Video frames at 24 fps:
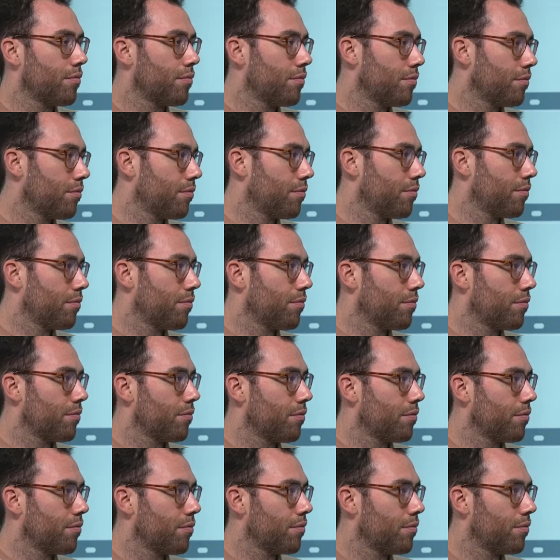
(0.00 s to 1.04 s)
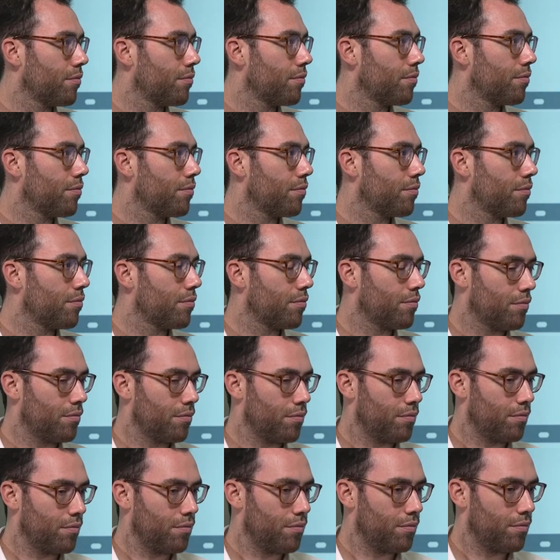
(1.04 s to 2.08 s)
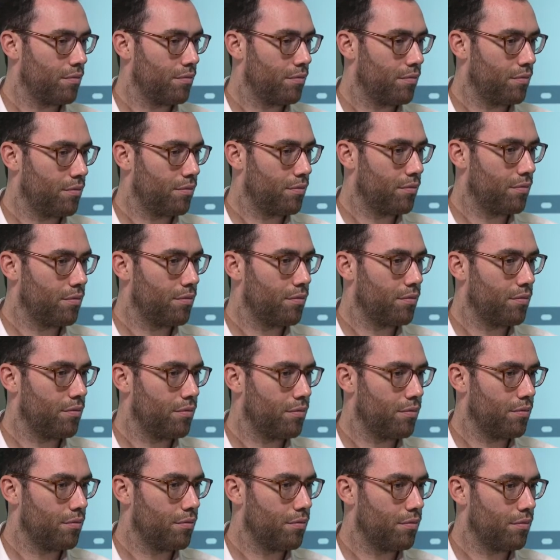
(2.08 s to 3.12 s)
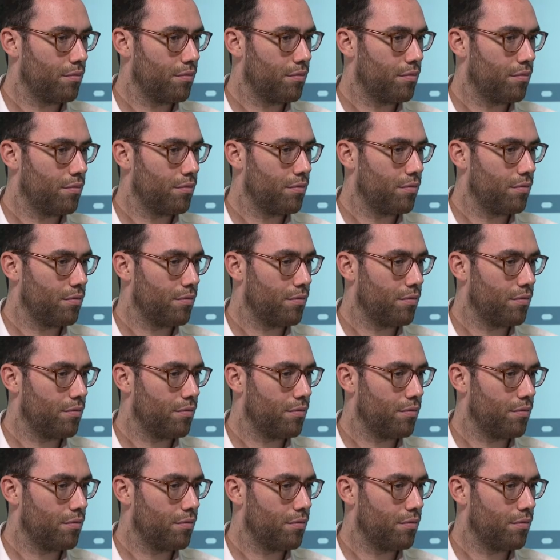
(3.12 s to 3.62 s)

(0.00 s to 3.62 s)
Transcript: [no speech]